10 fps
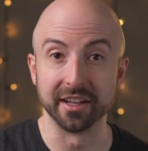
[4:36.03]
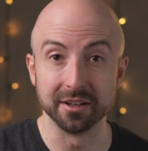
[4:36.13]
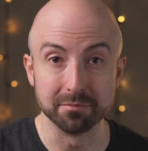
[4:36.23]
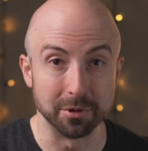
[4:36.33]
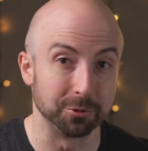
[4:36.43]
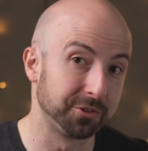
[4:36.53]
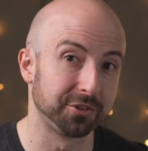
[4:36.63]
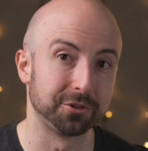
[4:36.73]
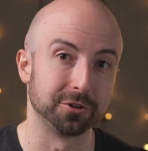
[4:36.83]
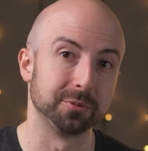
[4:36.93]
in most
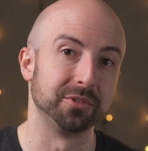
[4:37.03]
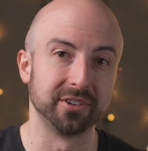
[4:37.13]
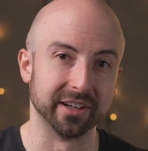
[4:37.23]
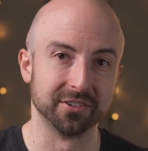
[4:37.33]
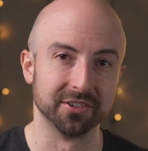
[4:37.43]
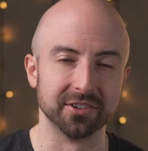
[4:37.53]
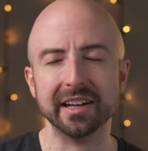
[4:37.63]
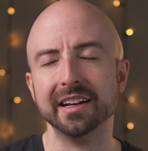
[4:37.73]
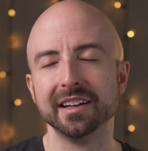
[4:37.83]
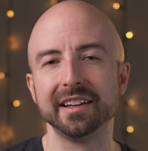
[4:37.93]
circumstances.
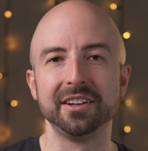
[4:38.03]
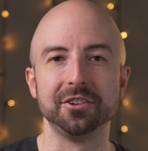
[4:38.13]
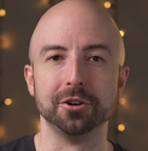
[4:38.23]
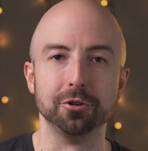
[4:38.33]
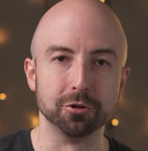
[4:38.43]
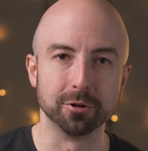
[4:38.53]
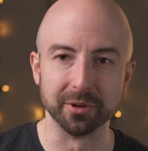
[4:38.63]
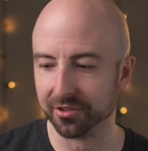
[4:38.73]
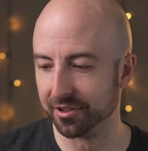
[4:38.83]
That is an enormous